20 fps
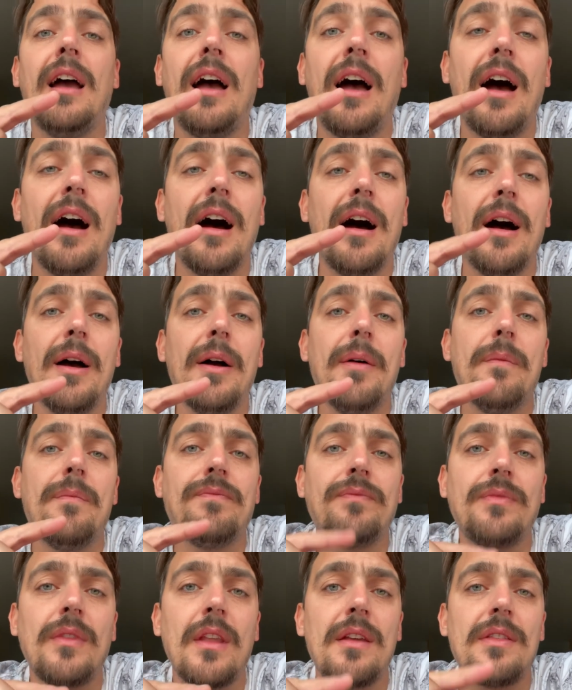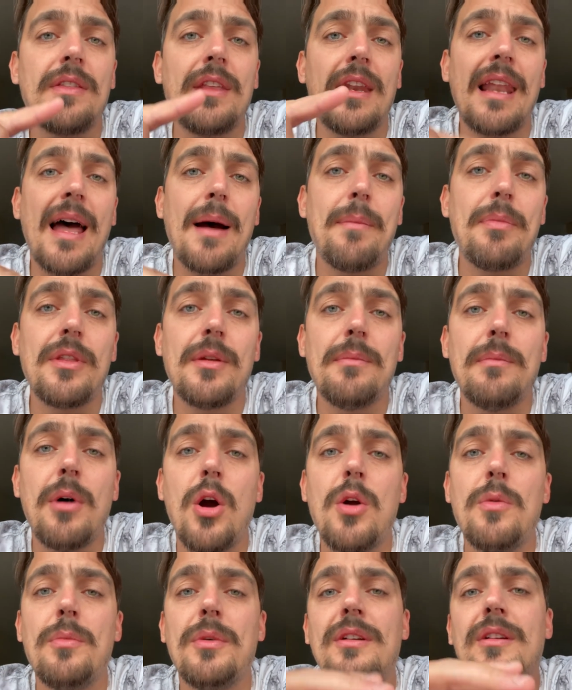the lab at the
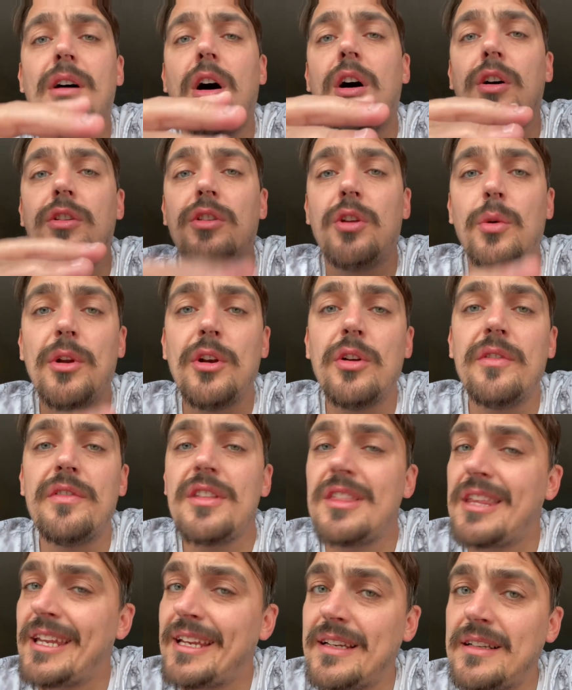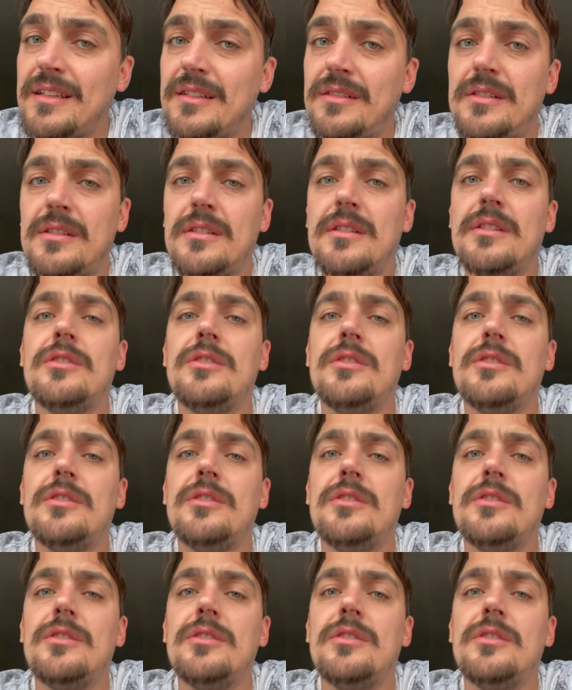moment are doing other things.